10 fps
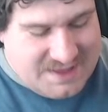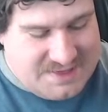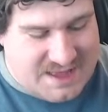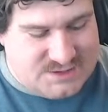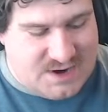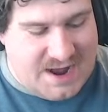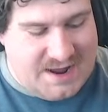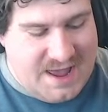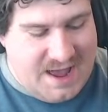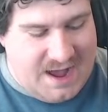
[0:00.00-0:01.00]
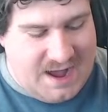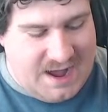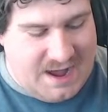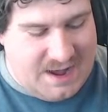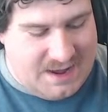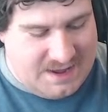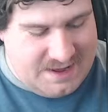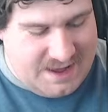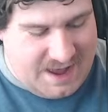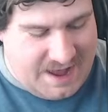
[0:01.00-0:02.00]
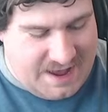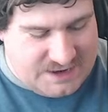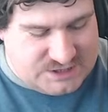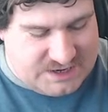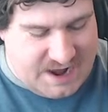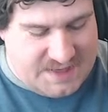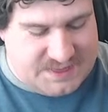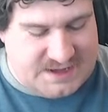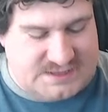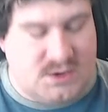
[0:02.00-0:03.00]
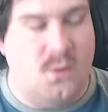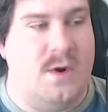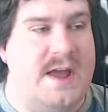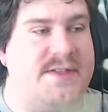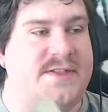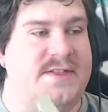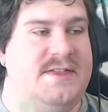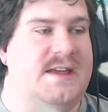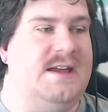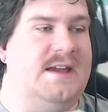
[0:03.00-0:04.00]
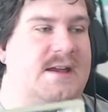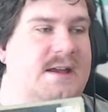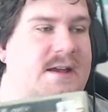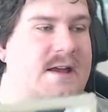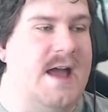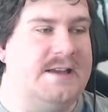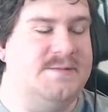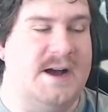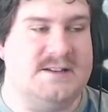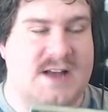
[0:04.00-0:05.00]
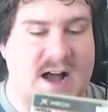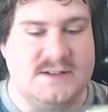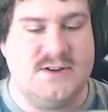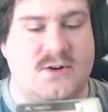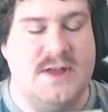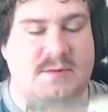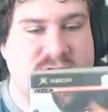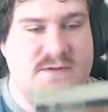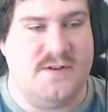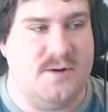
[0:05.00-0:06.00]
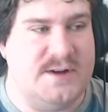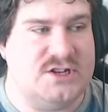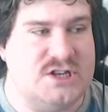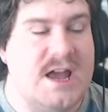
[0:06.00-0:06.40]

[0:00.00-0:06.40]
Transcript: That's right. I actually got this with the Xbox console that was refurbished